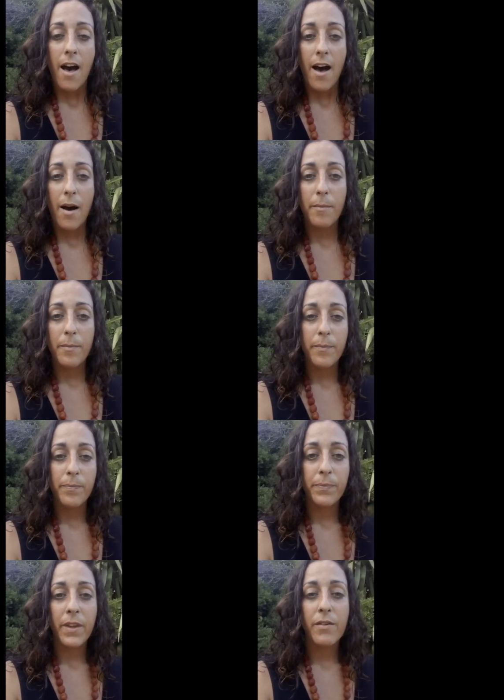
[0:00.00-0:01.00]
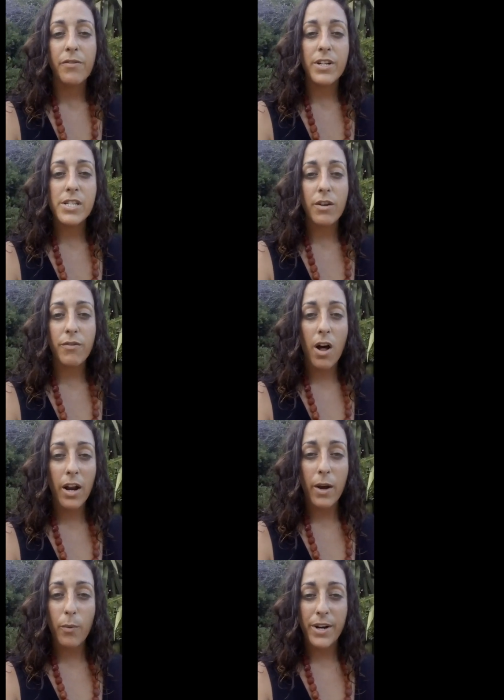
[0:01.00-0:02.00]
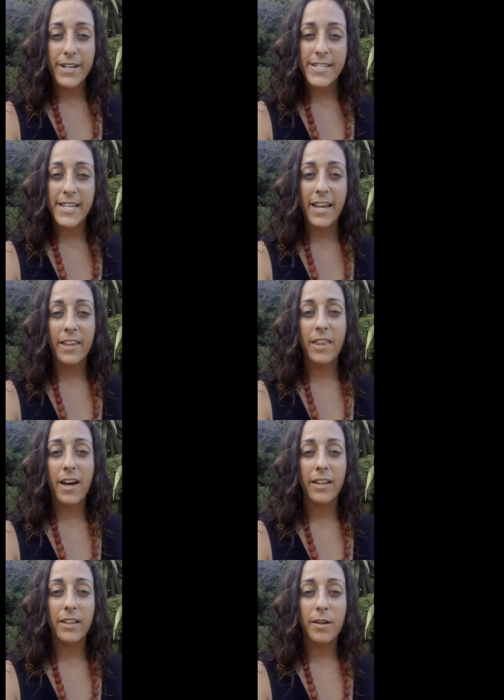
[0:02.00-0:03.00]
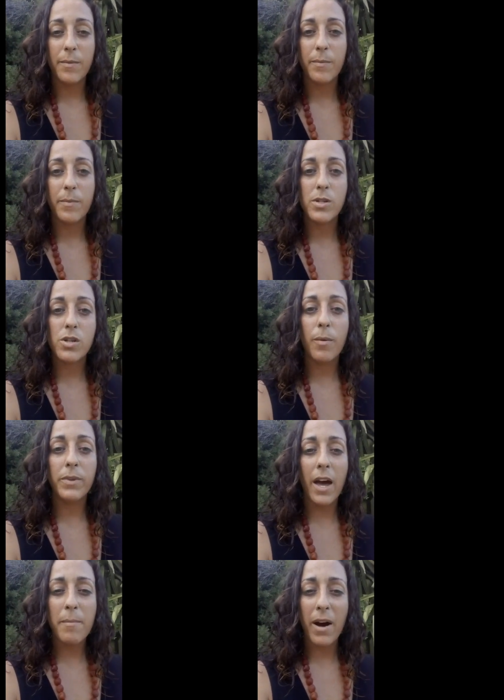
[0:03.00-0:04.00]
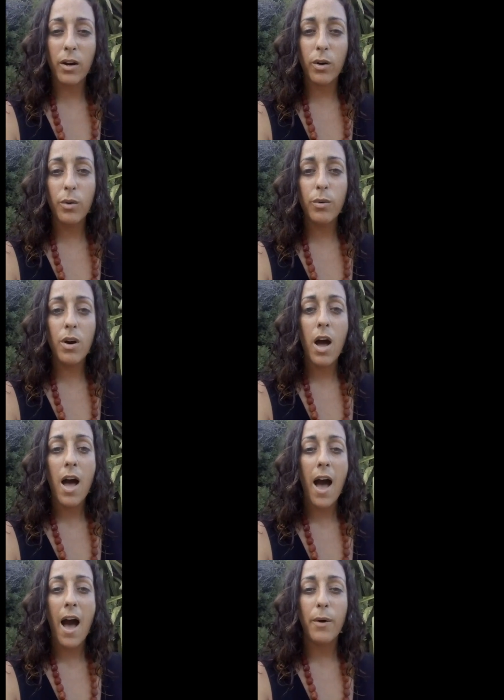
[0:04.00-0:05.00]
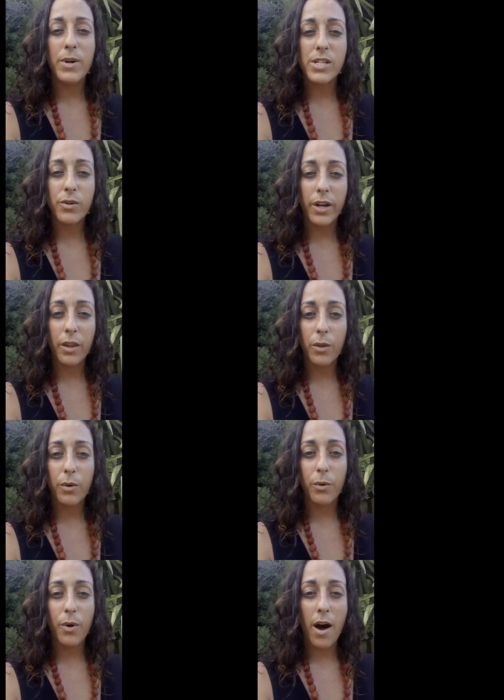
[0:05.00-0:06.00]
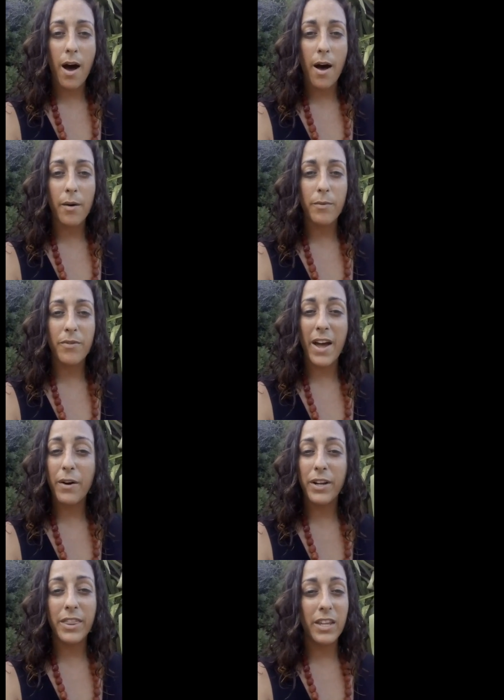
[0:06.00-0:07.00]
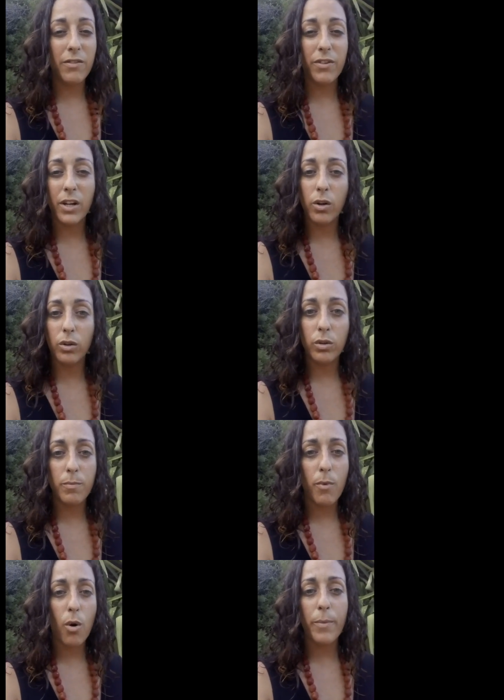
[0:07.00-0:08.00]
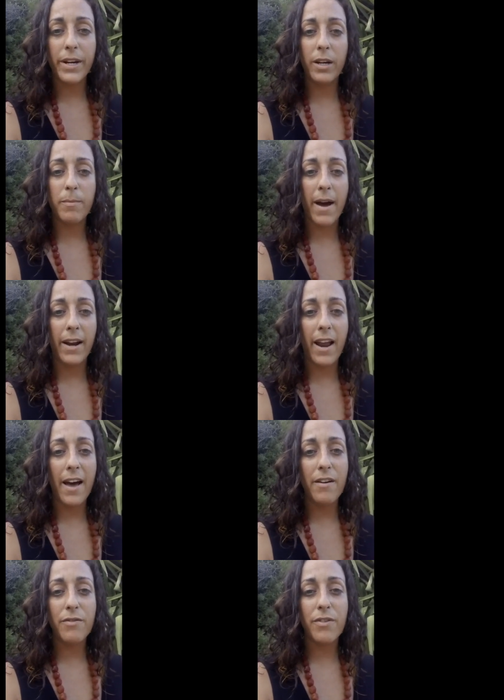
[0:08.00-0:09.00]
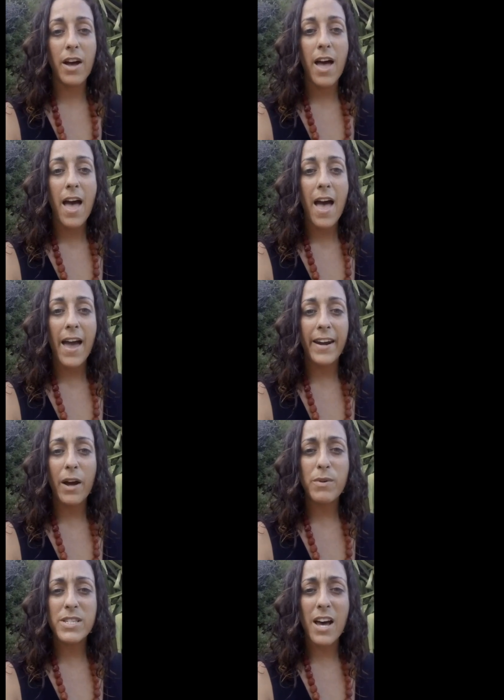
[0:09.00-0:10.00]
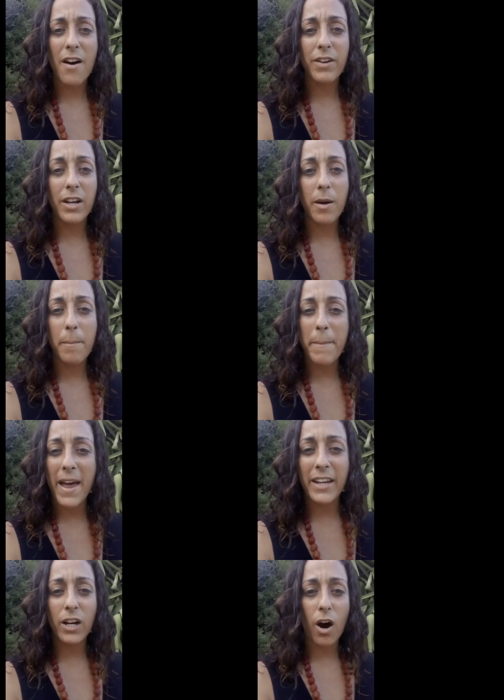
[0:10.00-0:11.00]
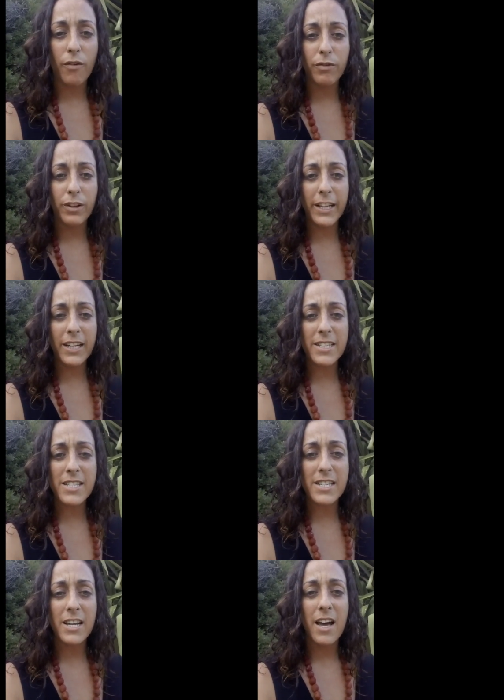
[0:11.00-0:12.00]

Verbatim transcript: Um, first of all, I want to say that some time ago I was going through a very difficult moment in my life and I was having many conflicts